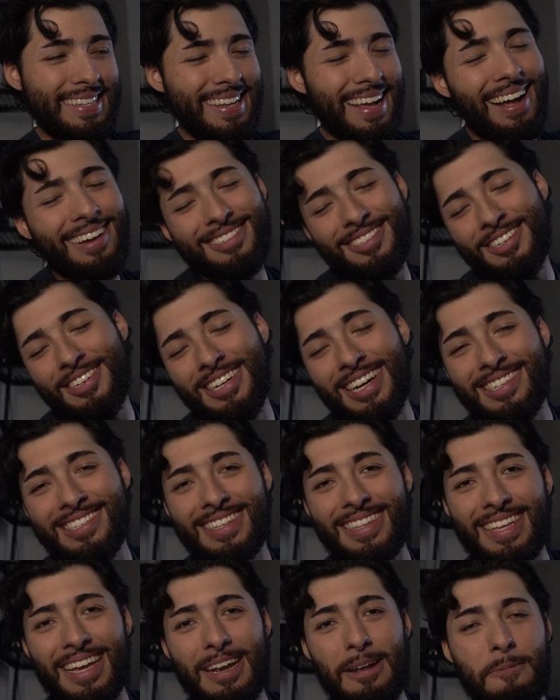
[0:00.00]
I'll show you guys
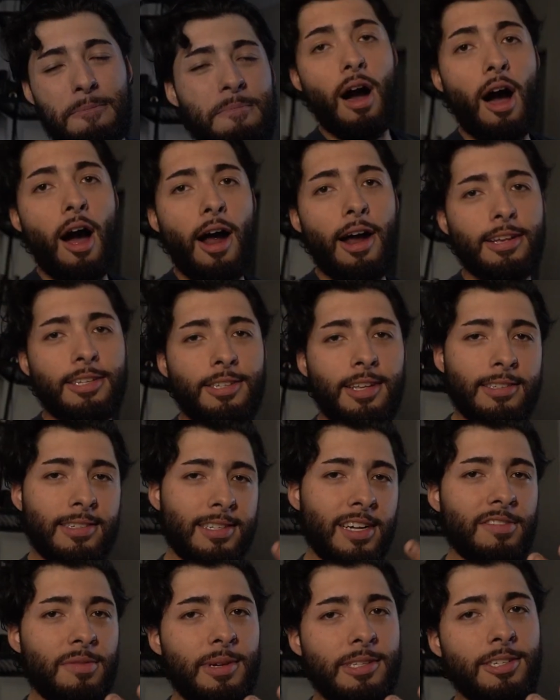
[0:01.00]
at the end. All right, so that's
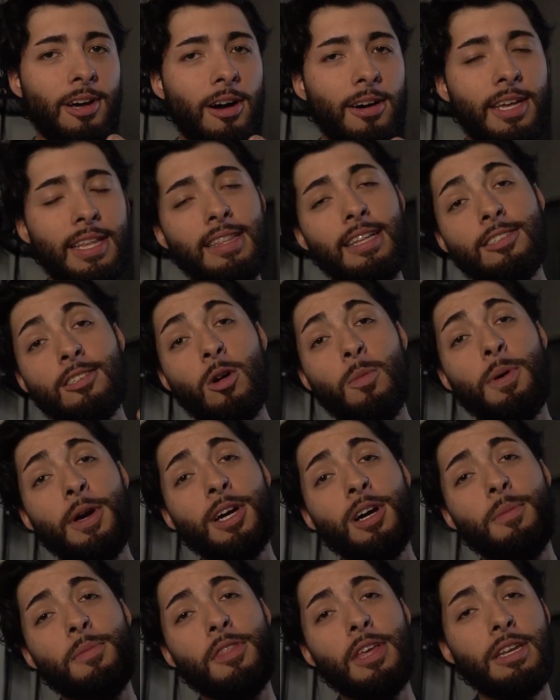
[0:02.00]
enough of me talking. Let's go
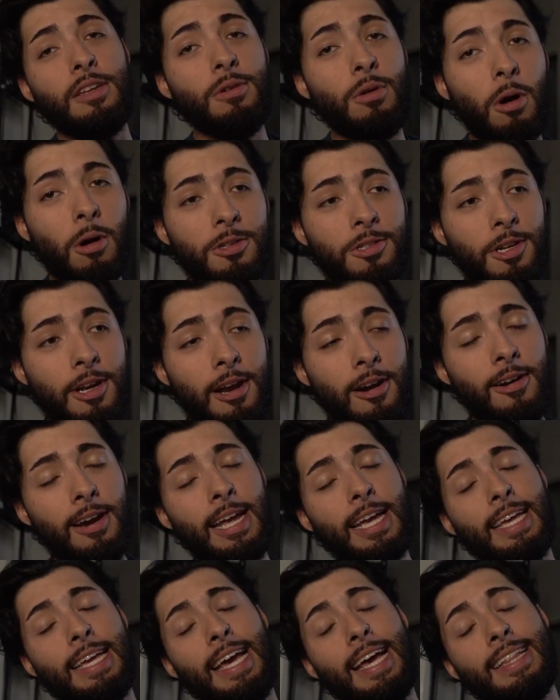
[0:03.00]
pick up the new alternator
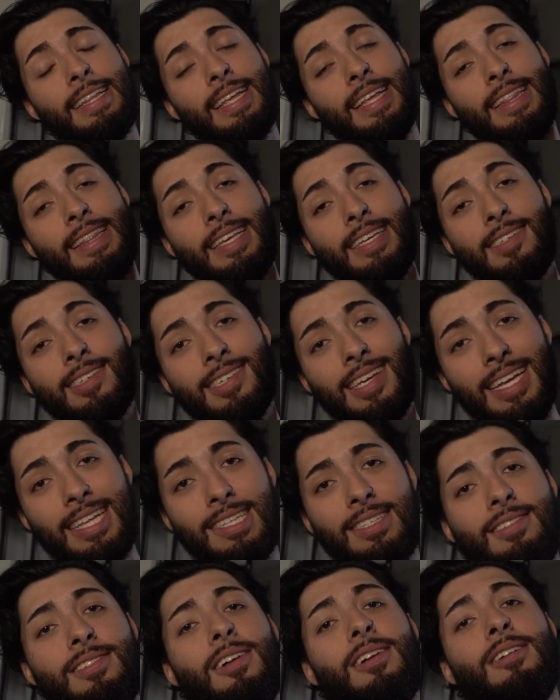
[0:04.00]
and get this
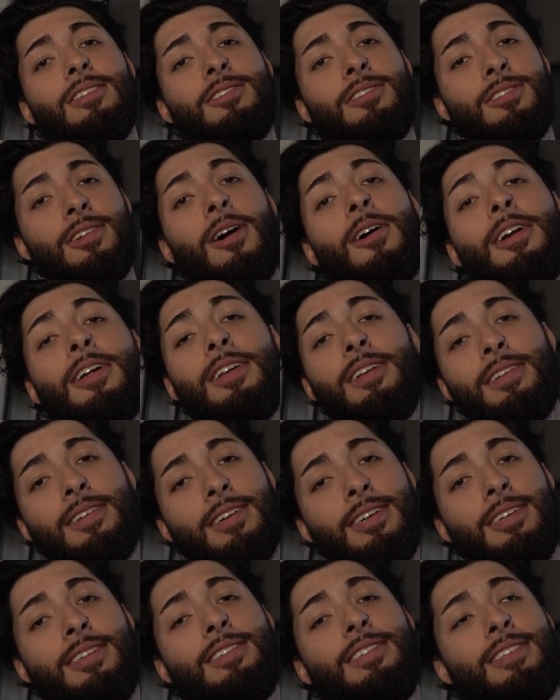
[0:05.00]
install started
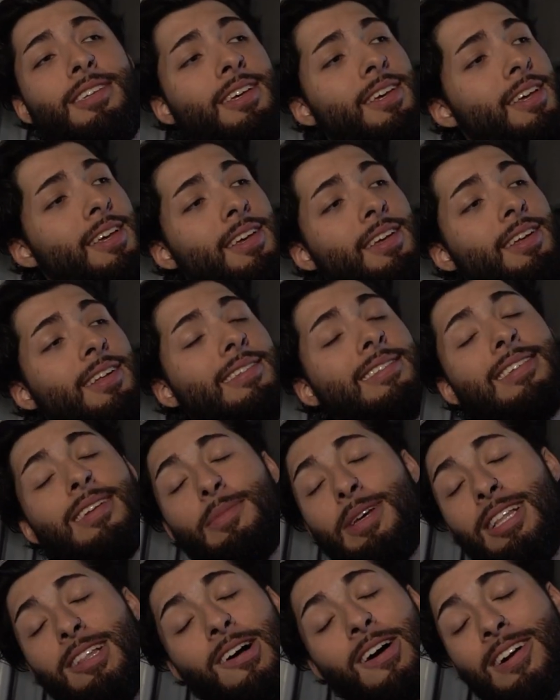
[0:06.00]
because it's gonna
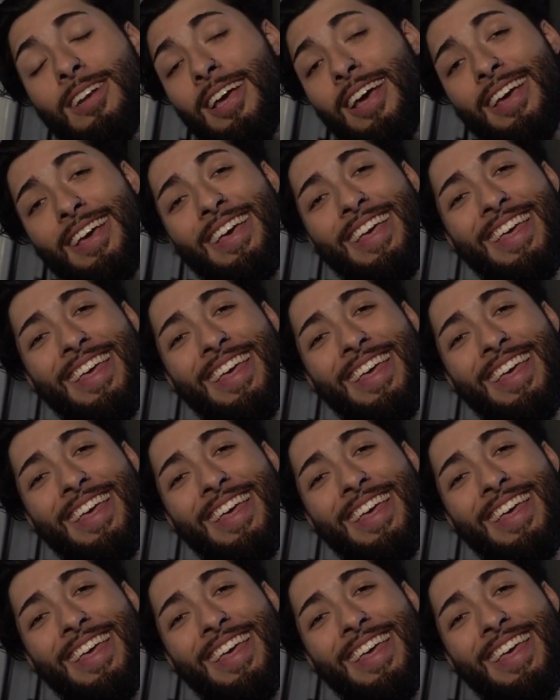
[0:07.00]
be a long day.